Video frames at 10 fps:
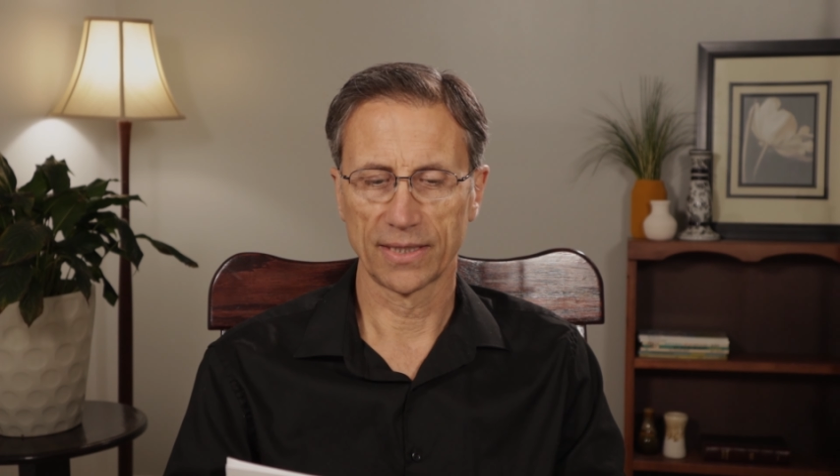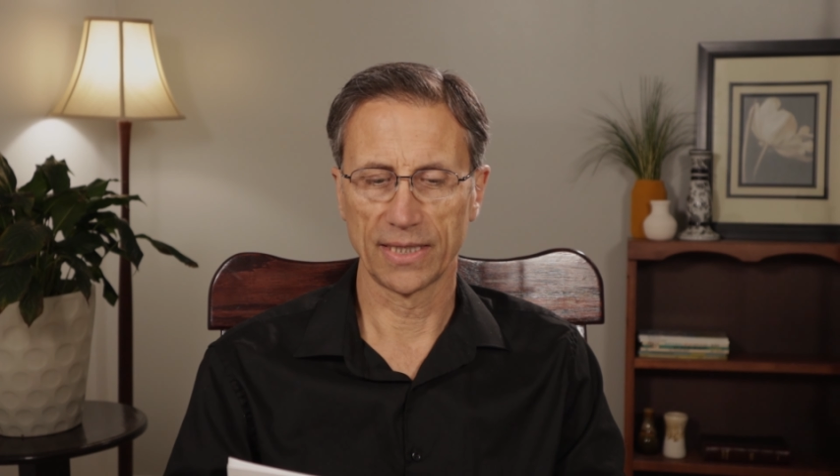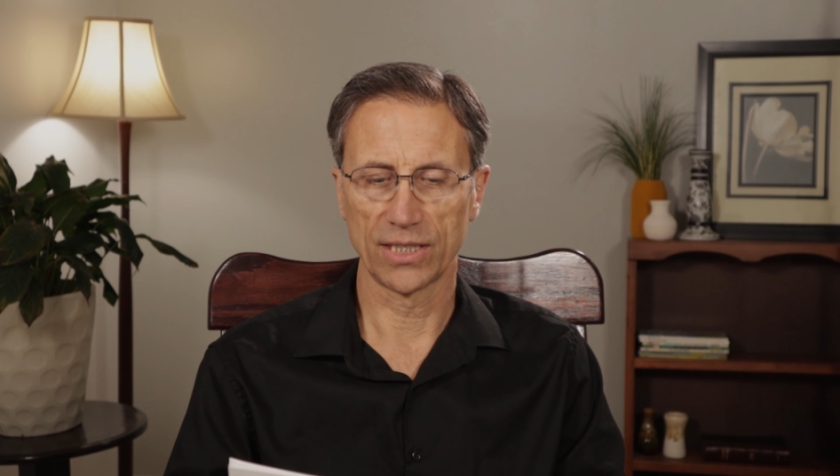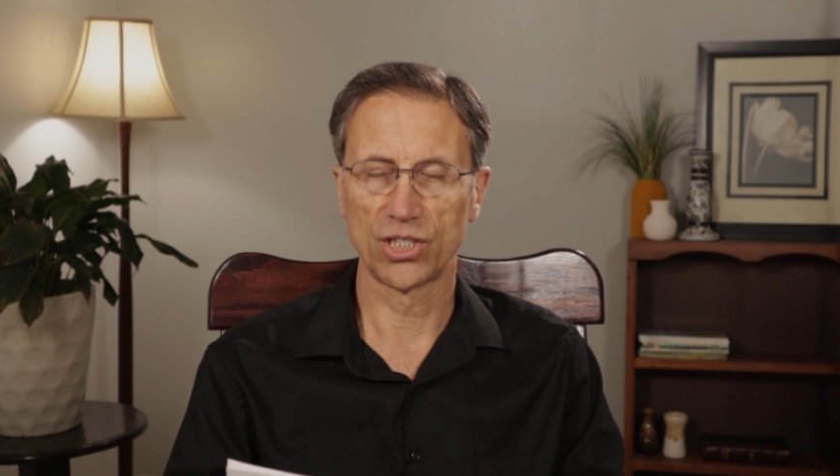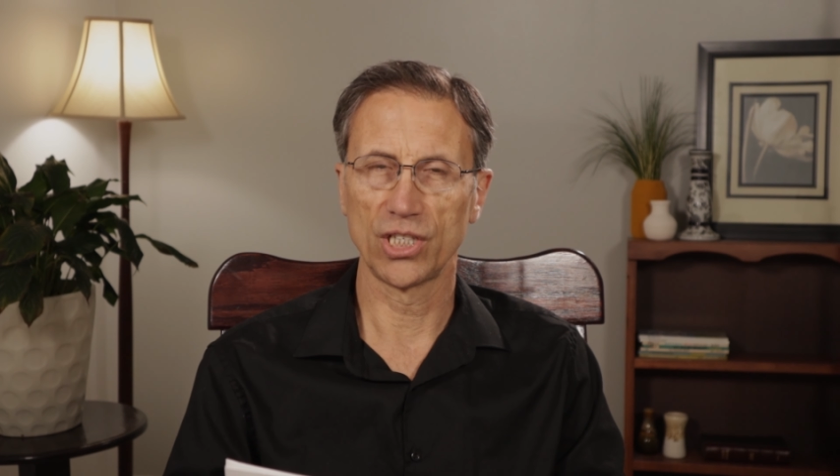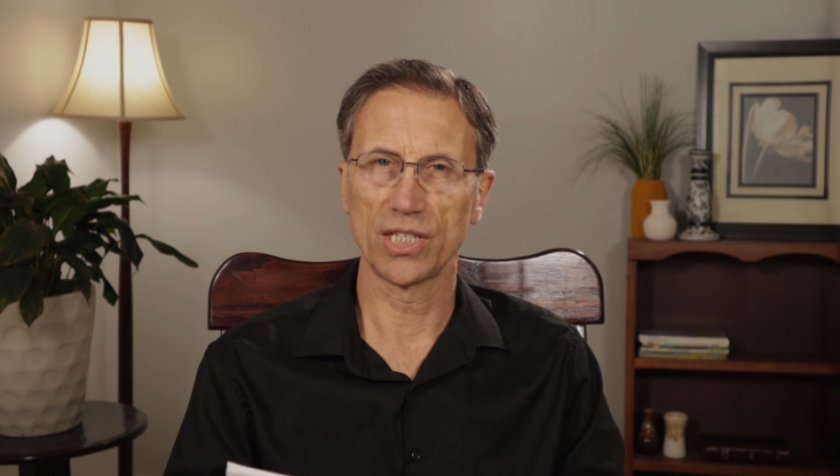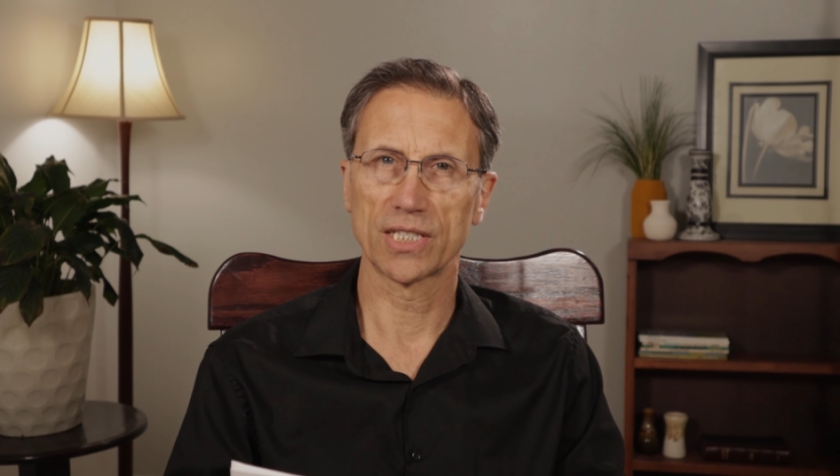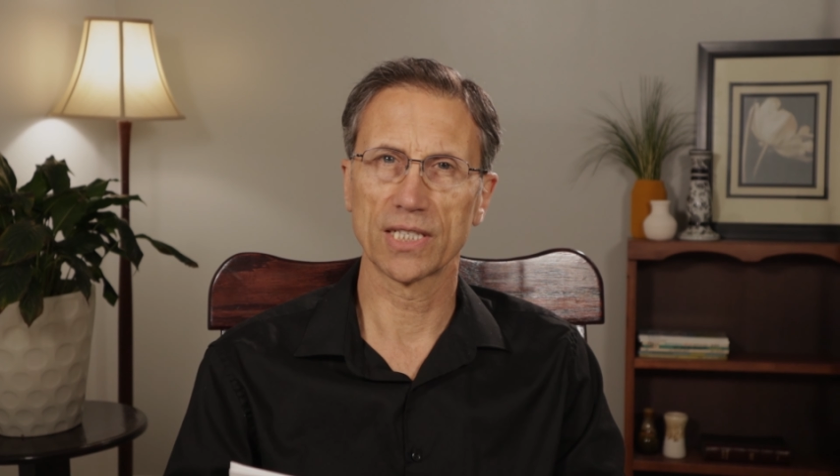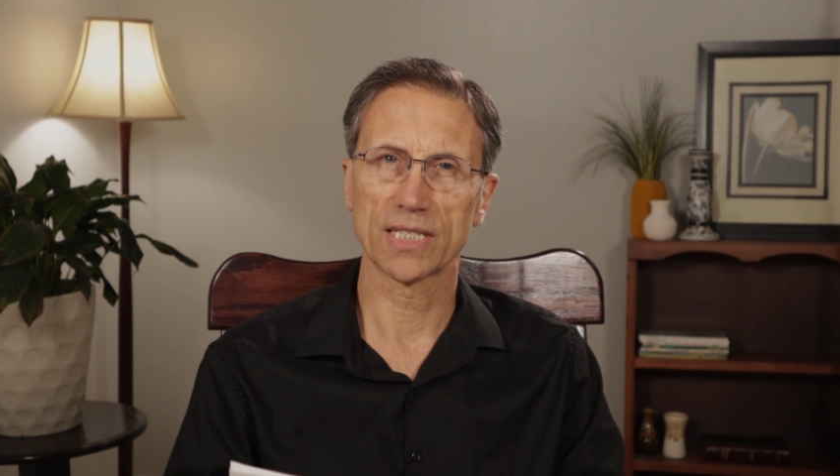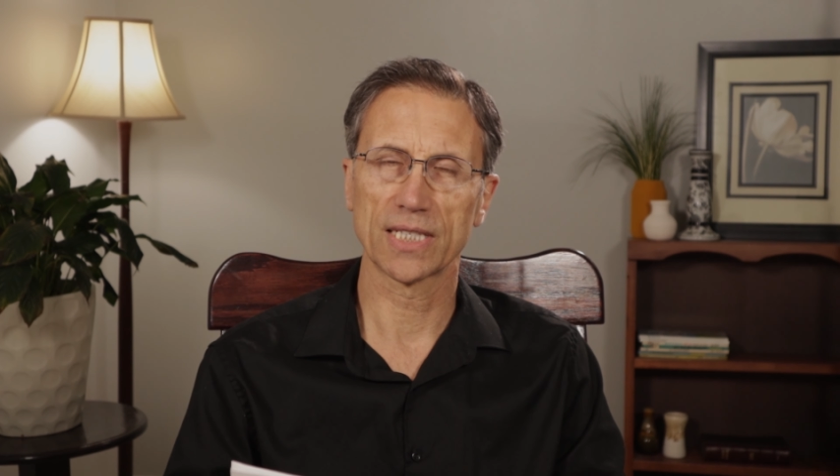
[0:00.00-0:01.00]
did
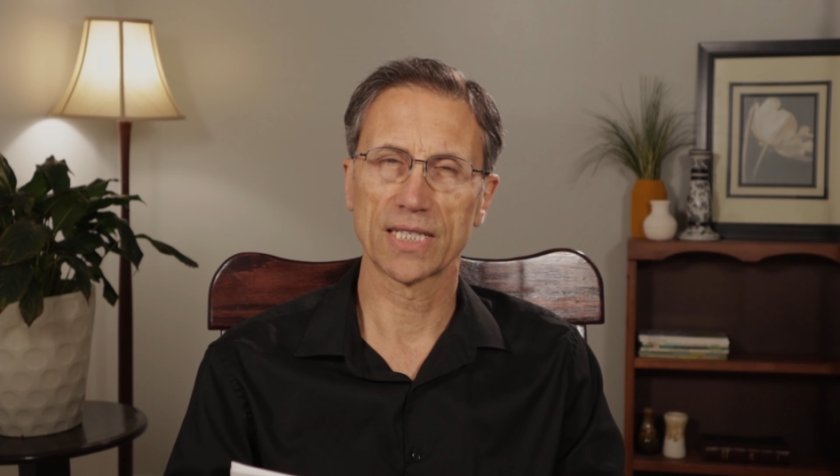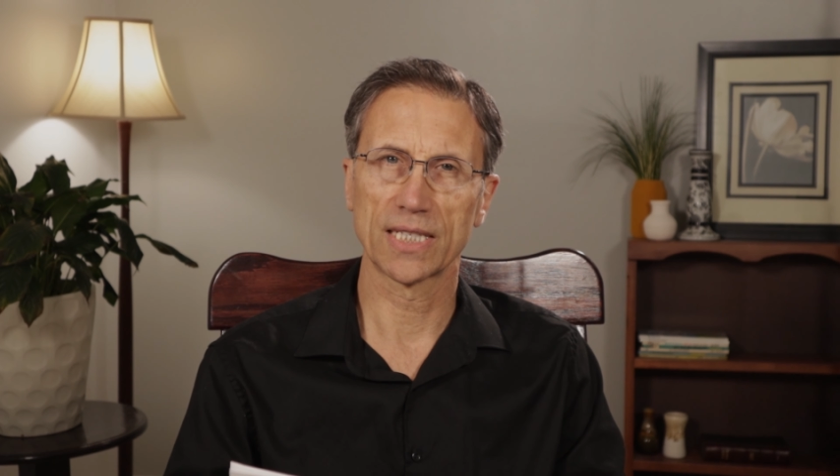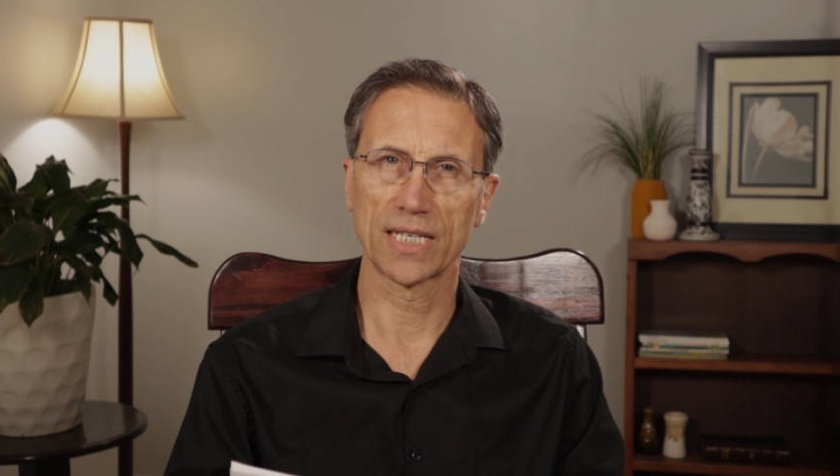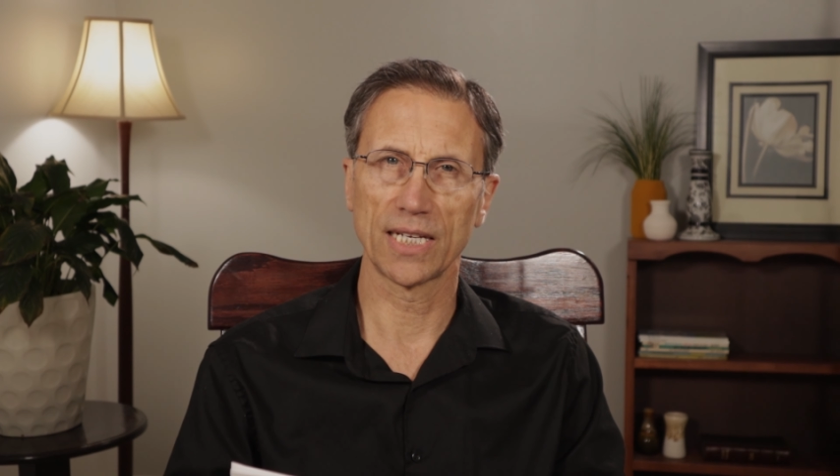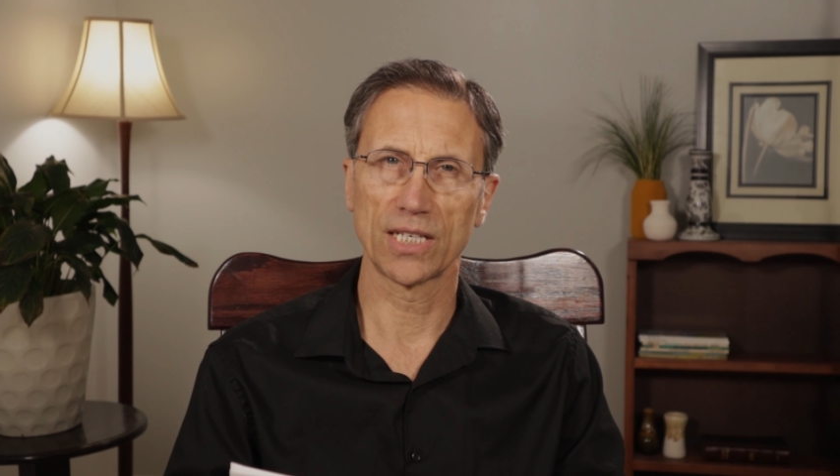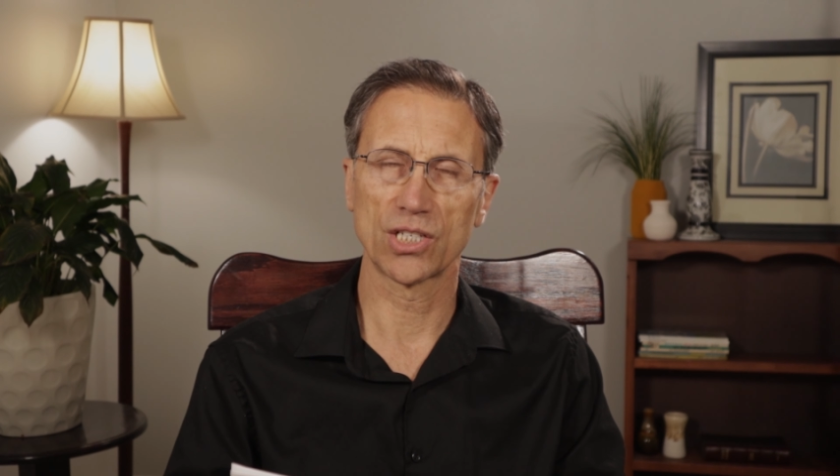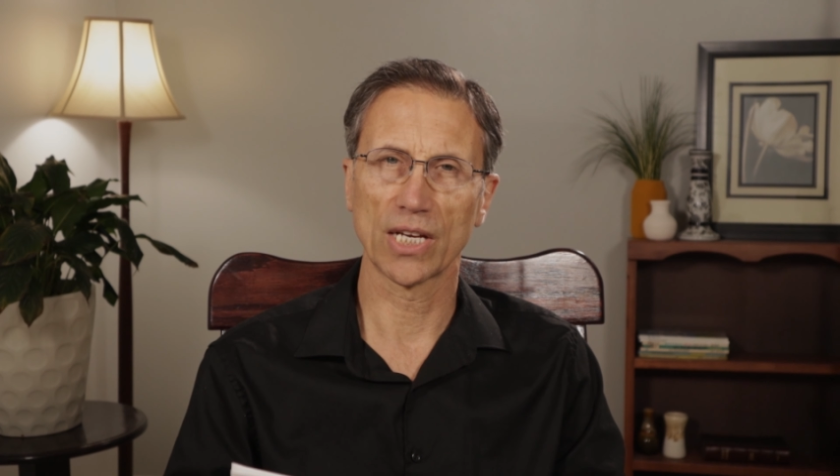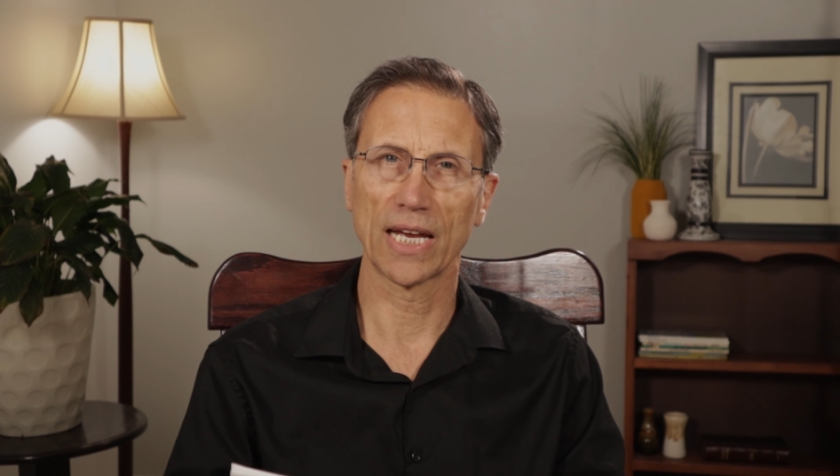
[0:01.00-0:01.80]
Jesus teach